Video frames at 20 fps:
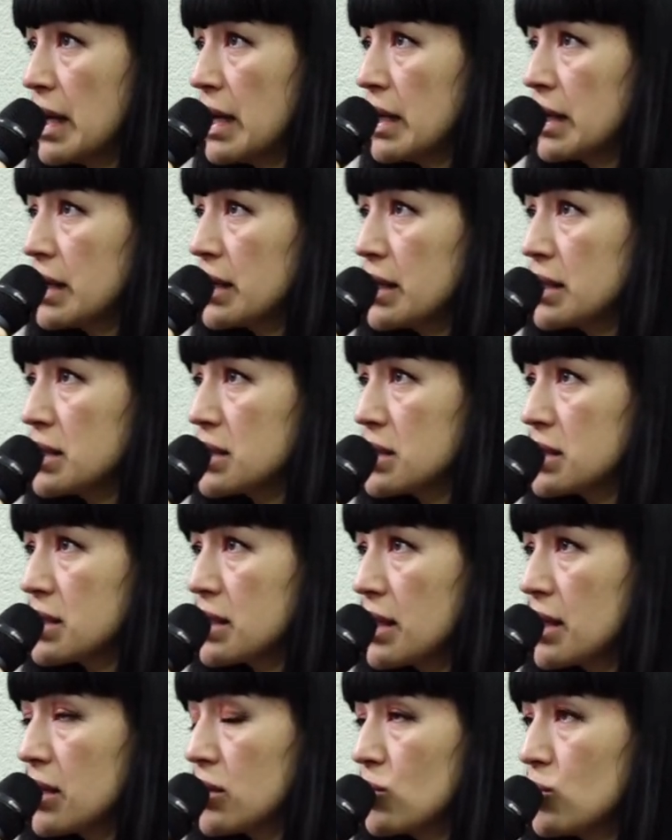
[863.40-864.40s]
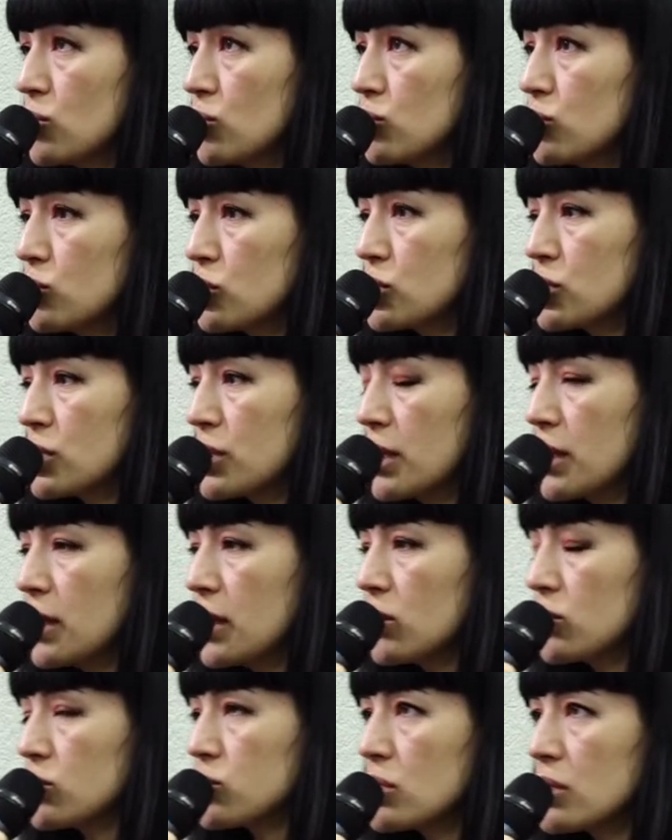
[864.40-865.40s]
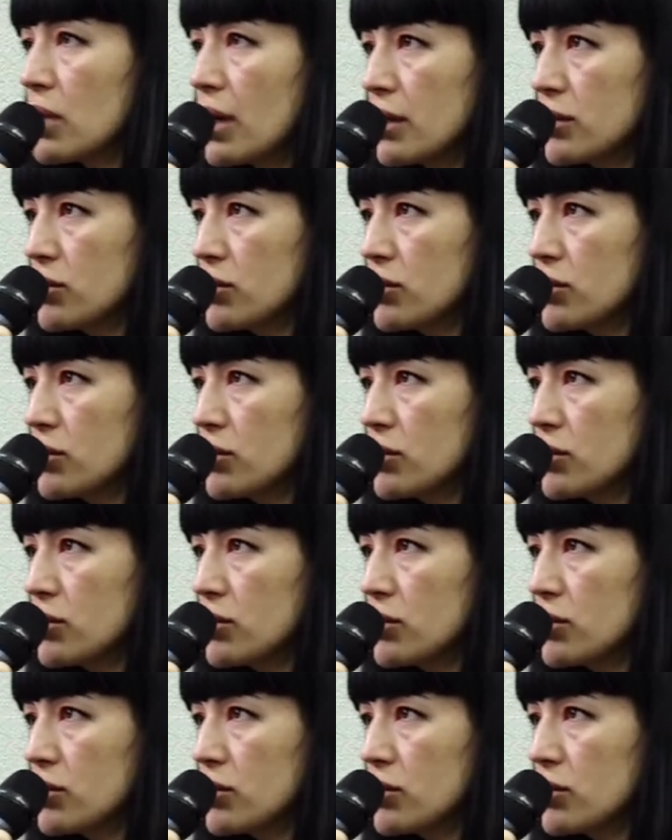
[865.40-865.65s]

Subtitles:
are ruined there, and it